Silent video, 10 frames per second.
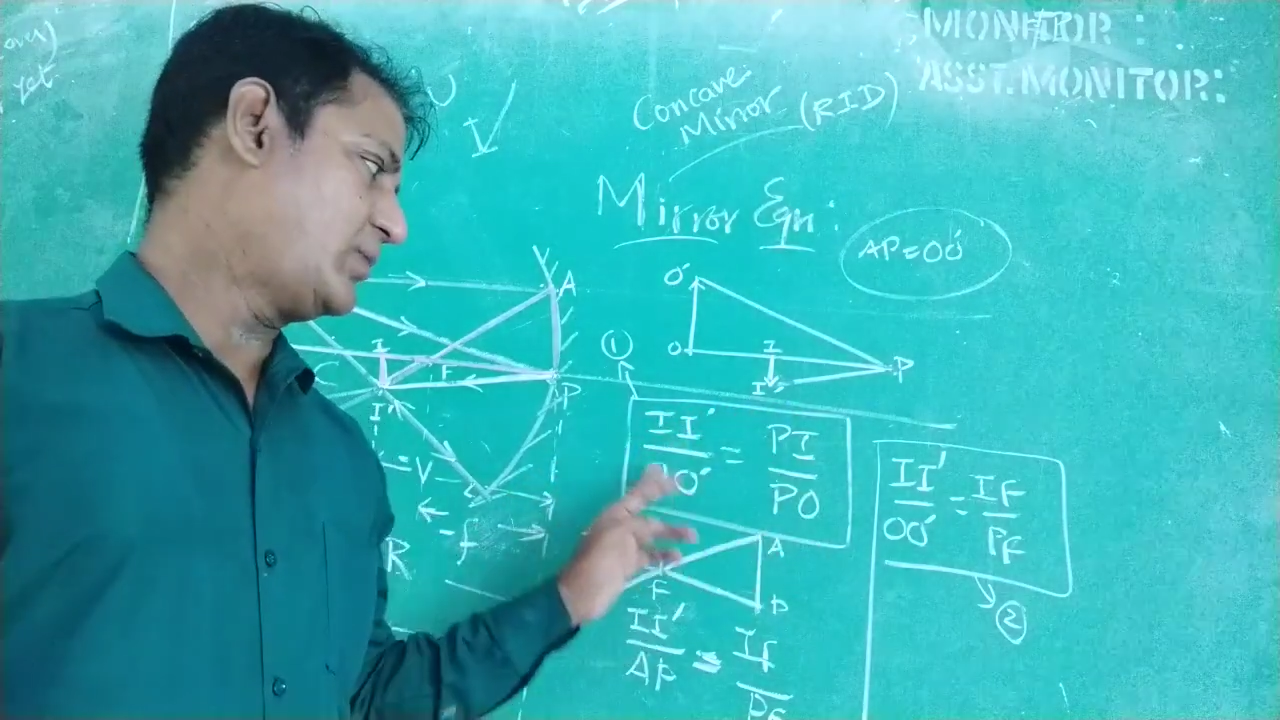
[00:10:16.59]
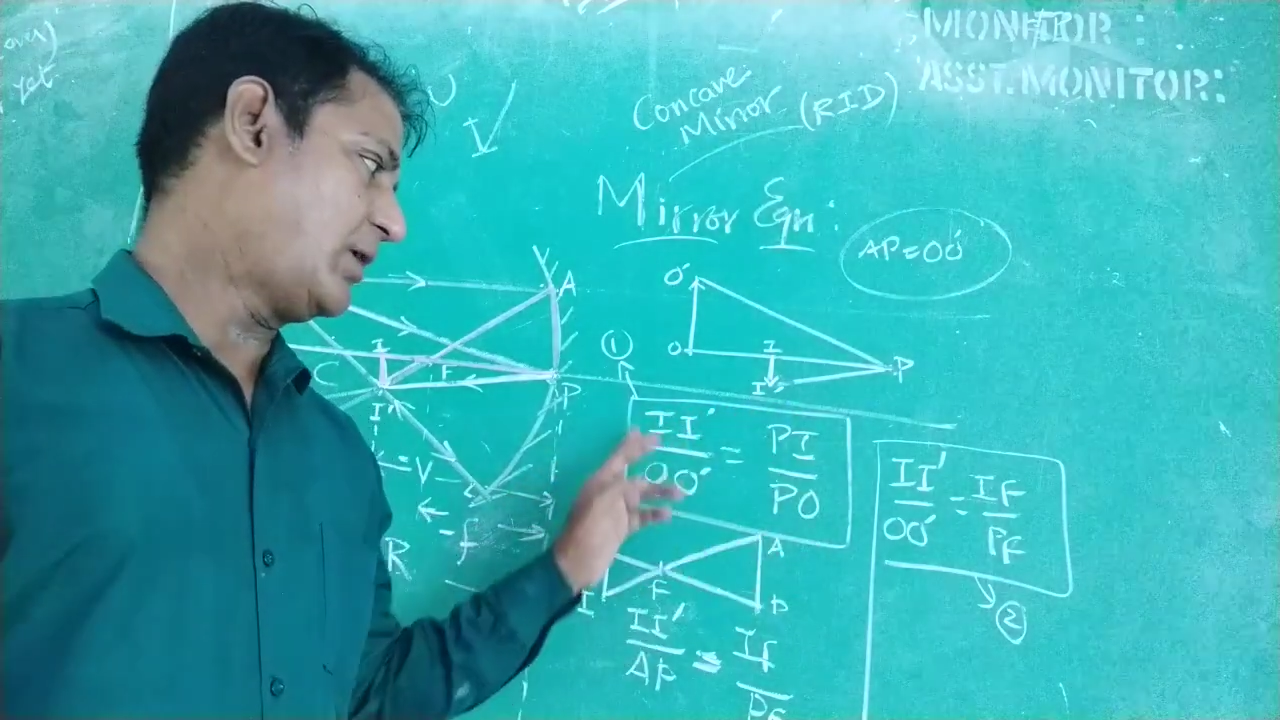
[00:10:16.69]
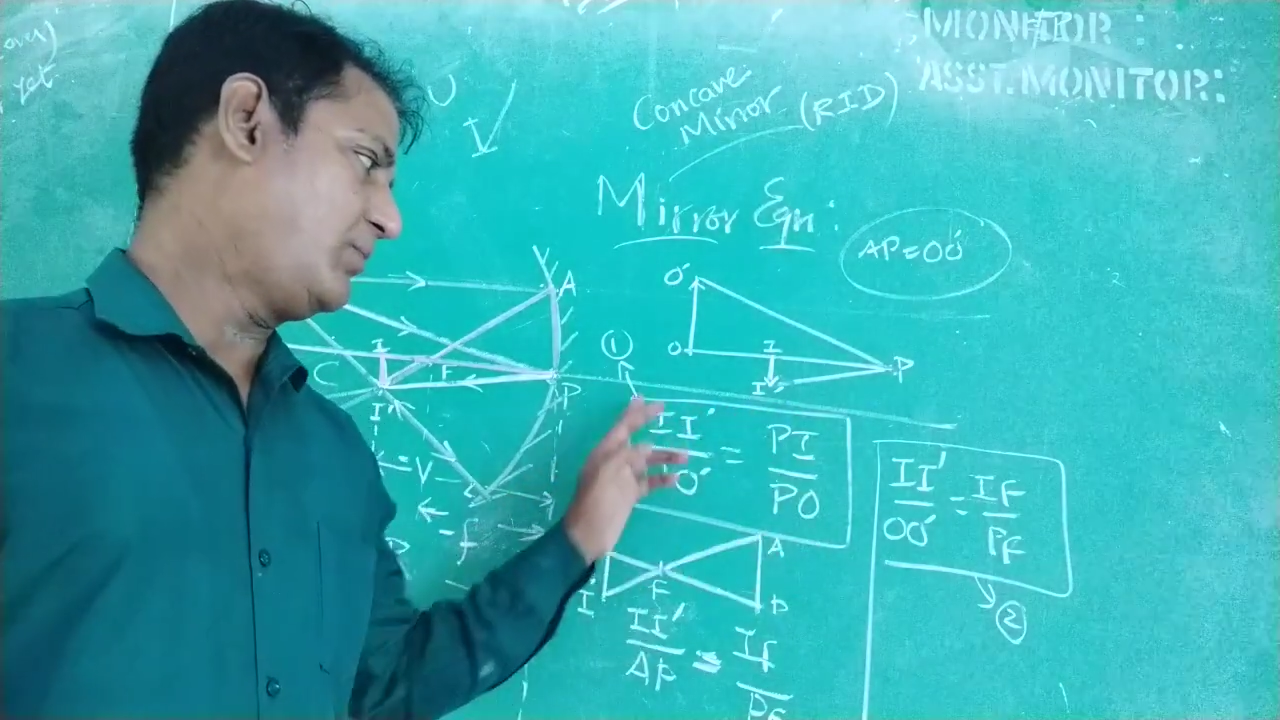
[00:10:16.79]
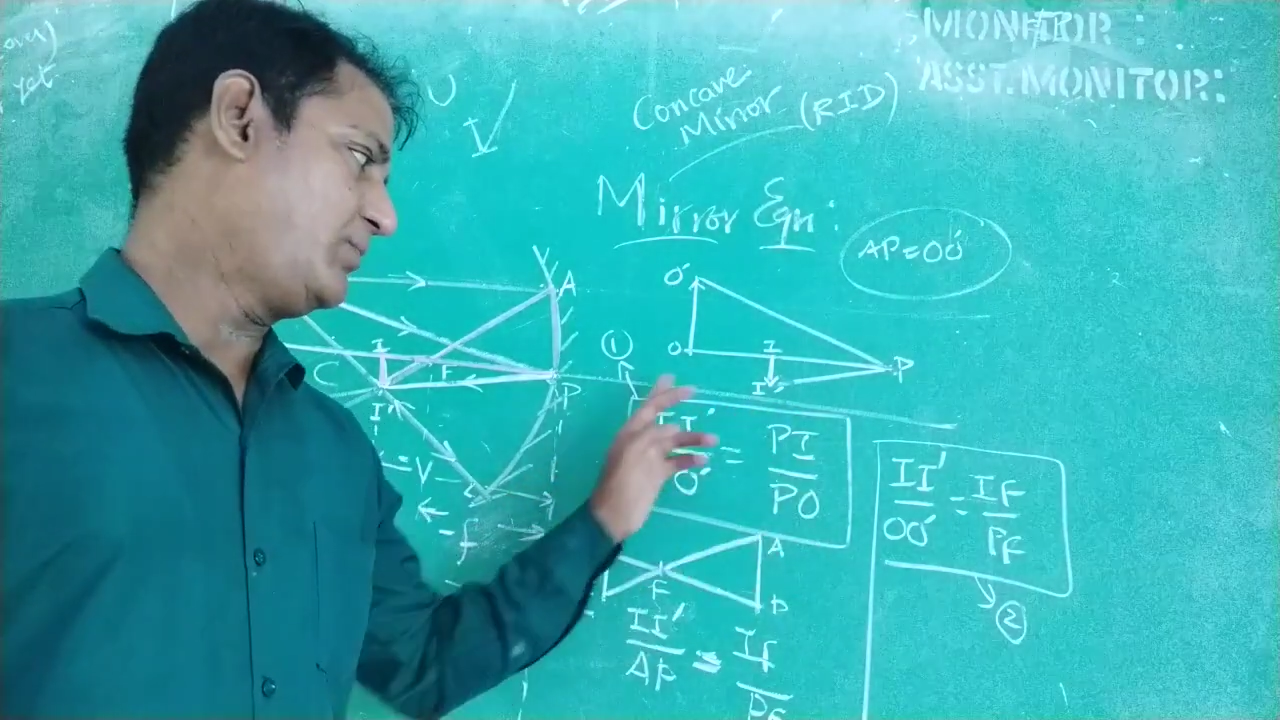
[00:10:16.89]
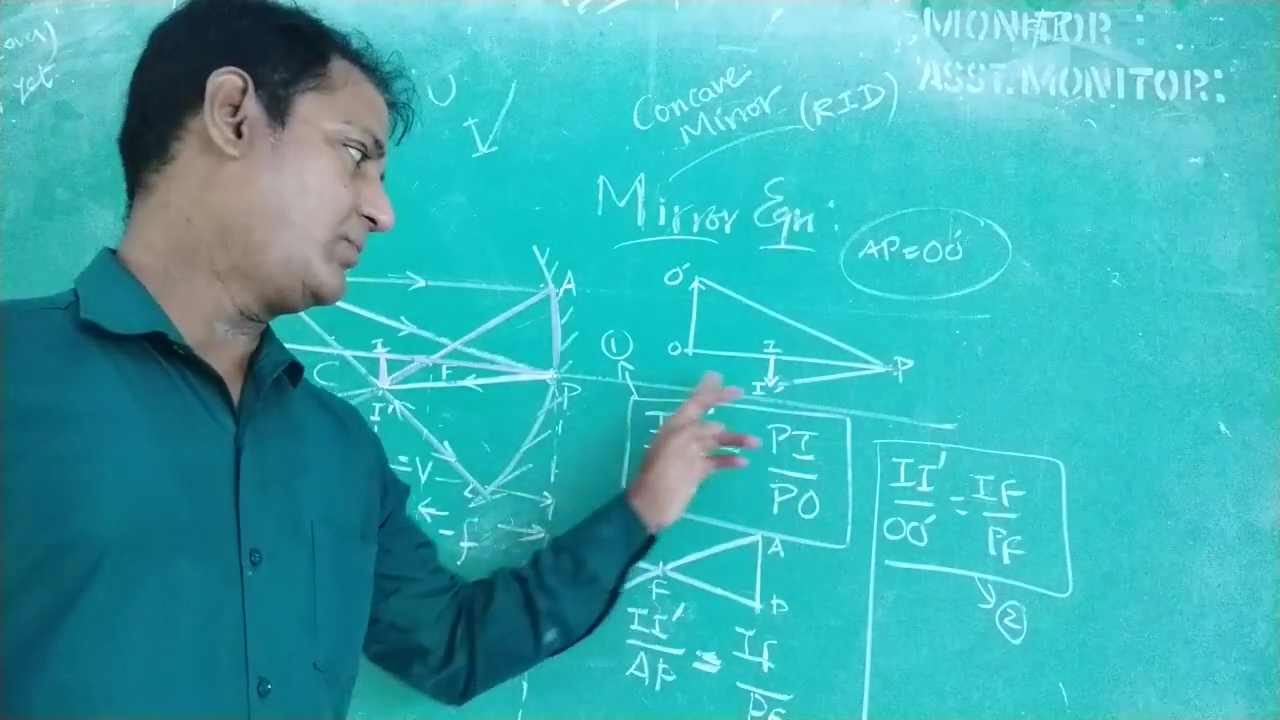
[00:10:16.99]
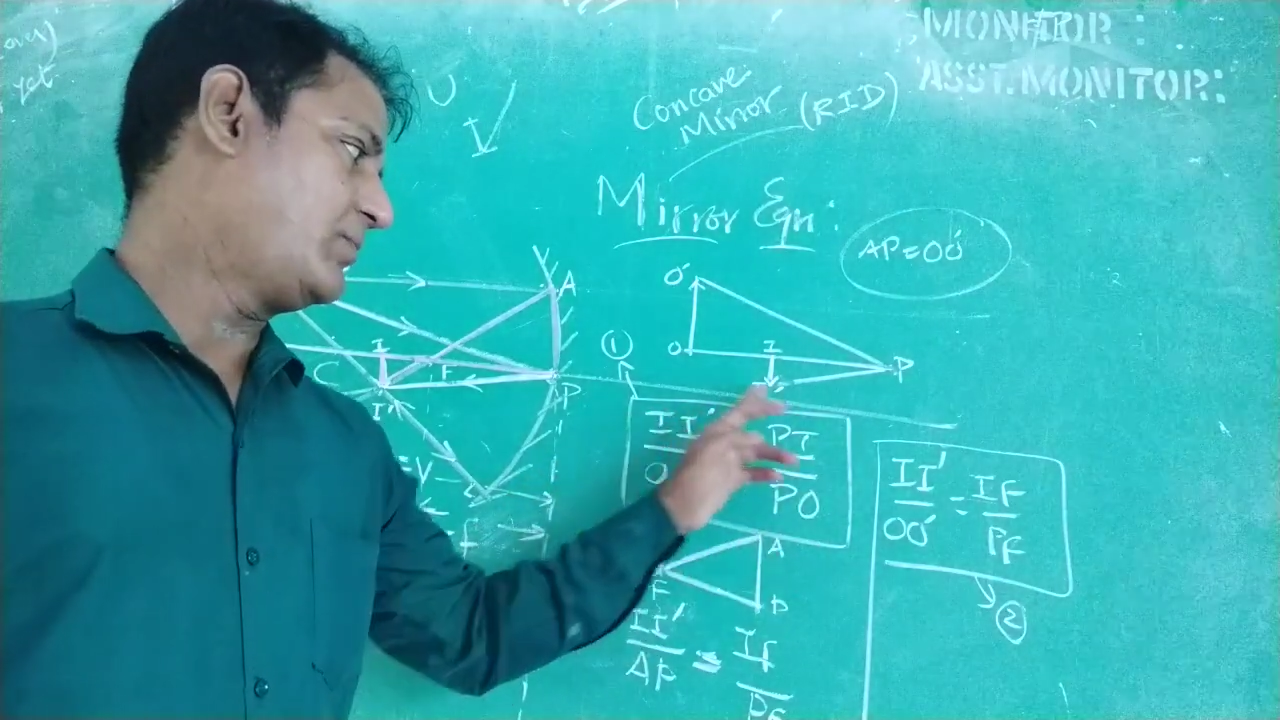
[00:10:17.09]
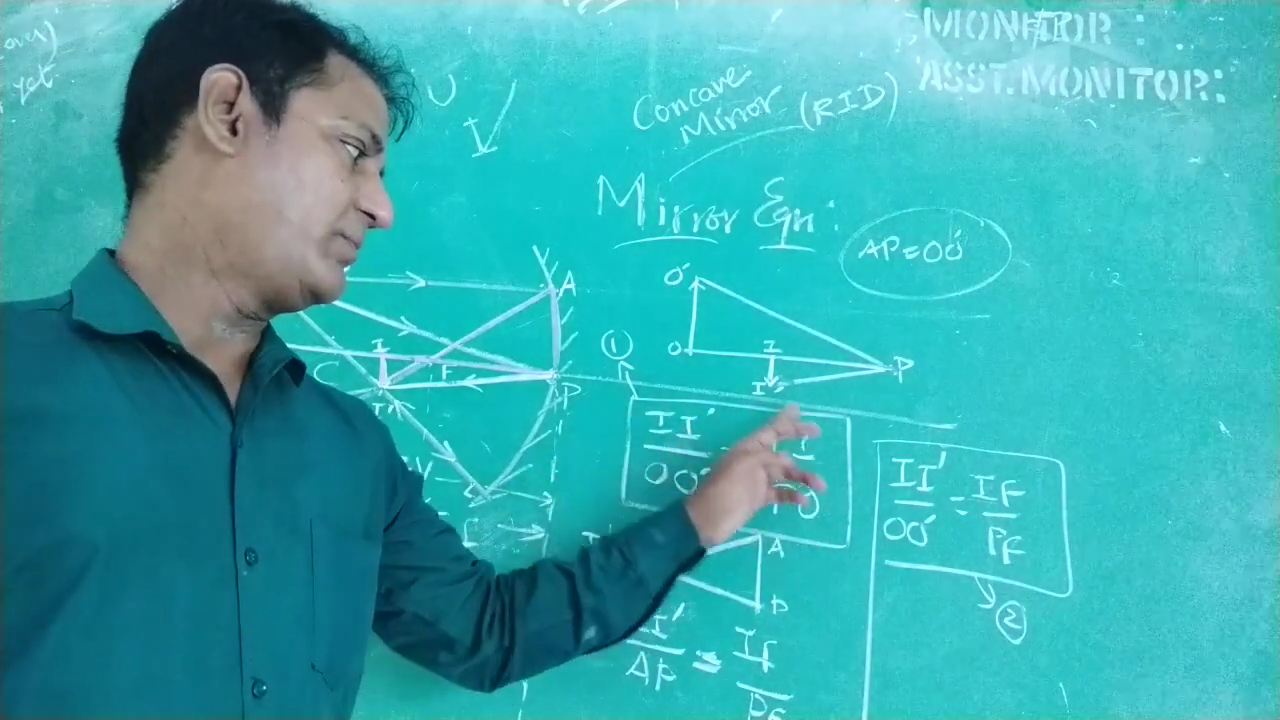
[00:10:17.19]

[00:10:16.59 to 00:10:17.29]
how